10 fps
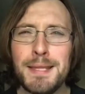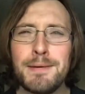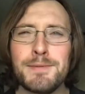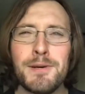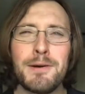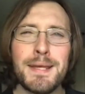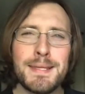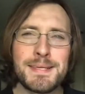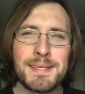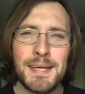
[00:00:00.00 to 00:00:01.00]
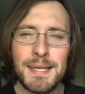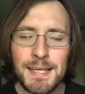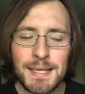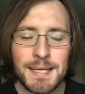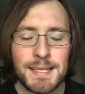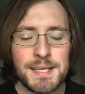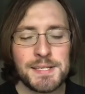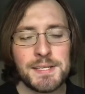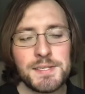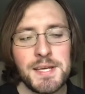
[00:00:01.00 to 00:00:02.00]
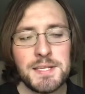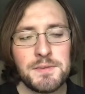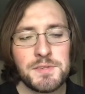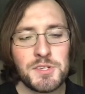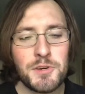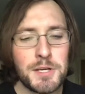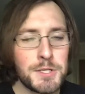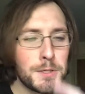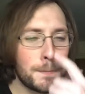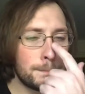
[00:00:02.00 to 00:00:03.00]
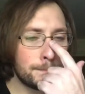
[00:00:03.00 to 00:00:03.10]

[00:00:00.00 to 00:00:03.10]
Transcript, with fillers: There was already this, this incentive structure